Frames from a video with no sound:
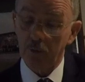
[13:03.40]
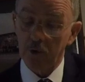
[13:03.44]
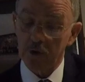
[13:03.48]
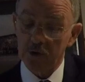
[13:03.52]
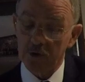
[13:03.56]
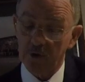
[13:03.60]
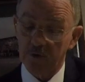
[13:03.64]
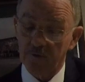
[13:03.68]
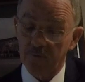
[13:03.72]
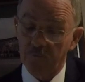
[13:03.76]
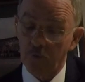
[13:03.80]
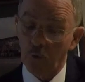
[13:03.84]

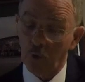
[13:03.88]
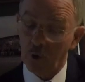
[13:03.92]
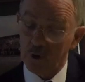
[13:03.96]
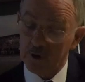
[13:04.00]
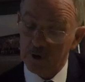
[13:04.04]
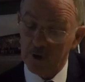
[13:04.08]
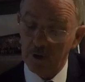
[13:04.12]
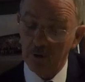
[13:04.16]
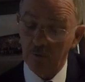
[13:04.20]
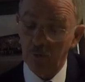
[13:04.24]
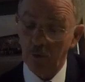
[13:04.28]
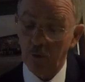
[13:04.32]
just
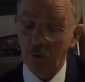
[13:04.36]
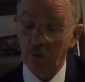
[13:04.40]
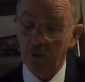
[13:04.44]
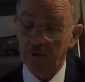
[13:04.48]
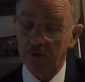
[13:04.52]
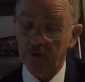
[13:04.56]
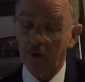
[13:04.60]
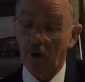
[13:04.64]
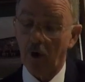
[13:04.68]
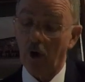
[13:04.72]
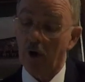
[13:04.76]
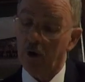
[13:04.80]
14
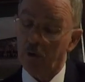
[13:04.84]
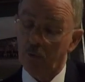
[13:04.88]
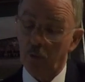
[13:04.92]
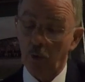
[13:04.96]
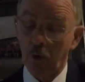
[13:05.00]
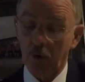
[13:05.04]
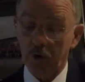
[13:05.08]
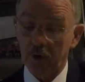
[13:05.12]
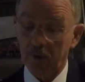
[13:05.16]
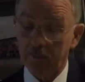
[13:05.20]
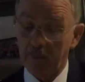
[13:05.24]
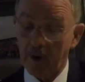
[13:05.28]
rules, all
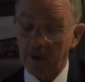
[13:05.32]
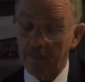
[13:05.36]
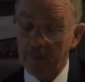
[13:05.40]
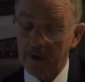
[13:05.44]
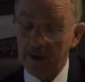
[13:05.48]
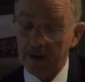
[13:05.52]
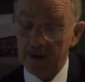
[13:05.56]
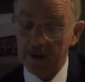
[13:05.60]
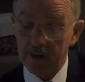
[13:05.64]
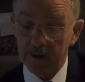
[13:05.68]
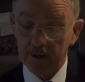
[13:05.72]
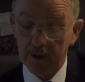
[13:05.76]
quoted by
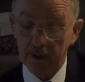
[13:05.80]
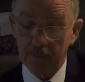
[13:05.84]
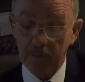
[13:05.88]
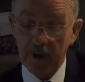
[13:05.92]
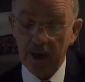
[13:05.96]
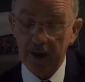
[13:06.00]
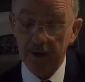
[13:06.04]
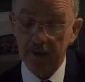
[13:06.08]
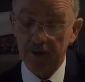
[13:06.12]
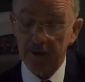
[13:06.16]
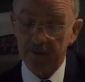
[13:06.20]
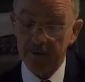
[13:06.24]
Billy in the
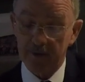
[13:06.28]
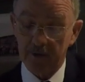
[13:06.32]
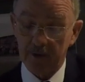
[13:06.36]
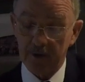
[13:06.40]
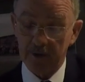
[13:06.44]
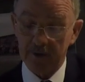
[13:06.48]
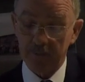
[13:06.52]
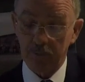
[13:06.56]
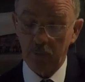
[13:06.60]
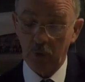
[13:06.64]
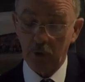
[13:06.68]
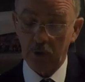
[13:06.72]
appendix to
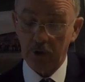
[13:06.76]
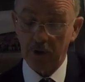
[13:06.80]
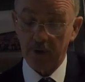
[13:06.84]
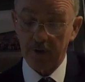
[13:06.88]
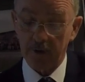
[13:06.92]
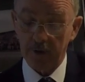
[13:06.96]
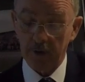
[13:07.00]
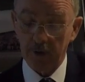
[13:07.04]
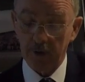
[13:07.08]
this booklet.